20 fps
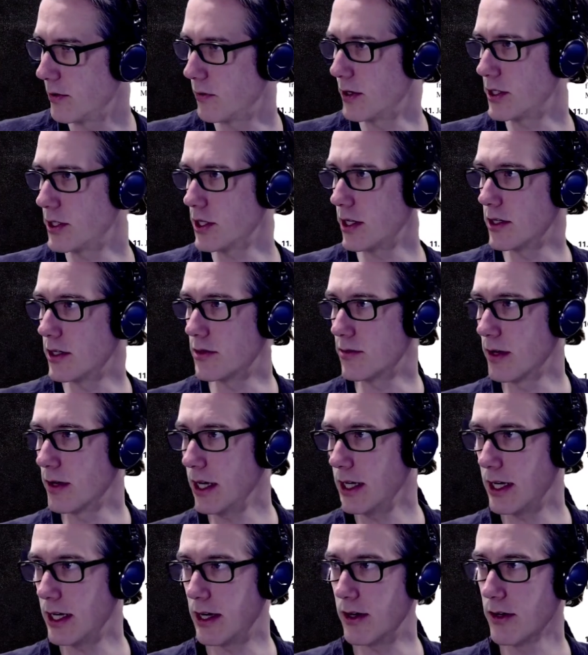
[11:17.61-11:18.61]
which is
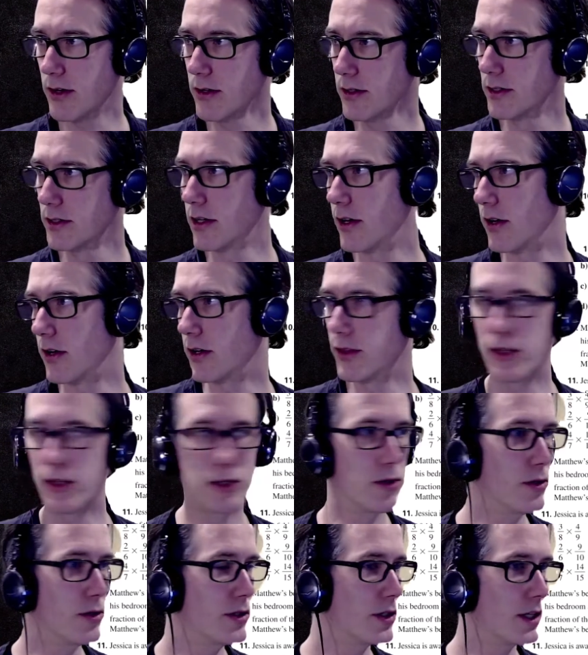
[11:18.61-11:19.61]
right here on the
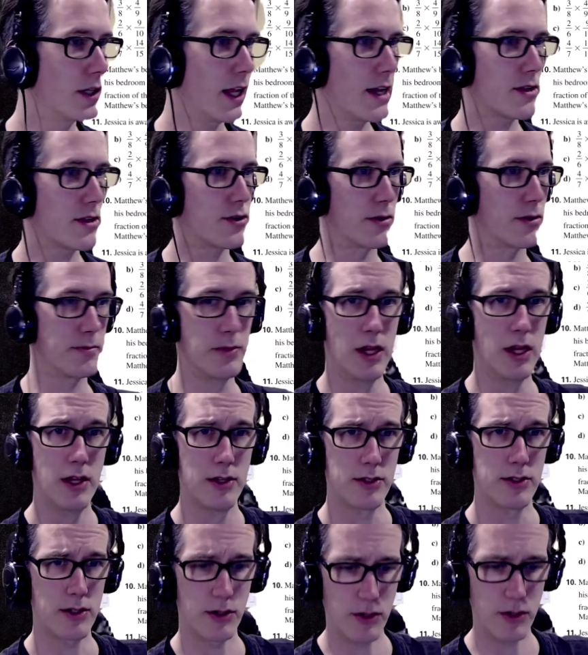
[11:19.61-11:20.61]
Google Classroom.
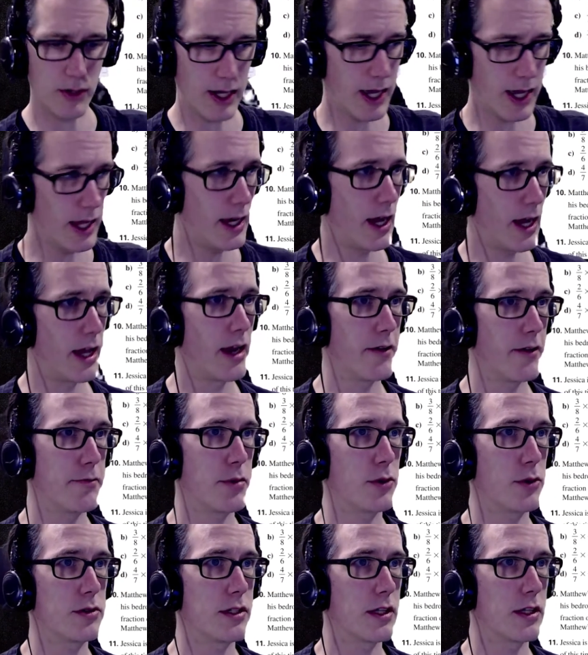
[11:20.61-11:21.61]
So go ahead, and I've
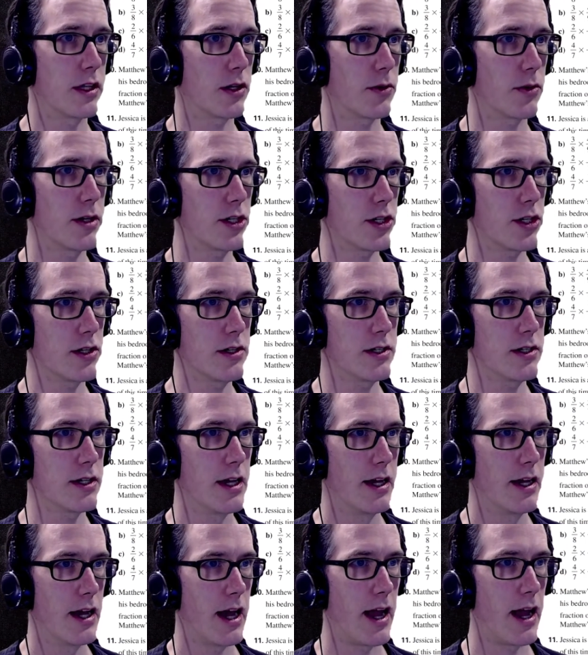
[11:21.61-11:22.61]
posted the questions.
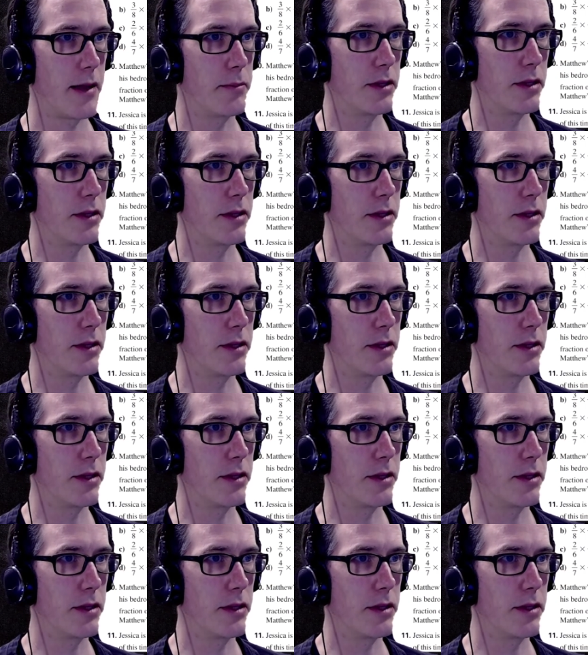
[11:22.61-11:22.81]
I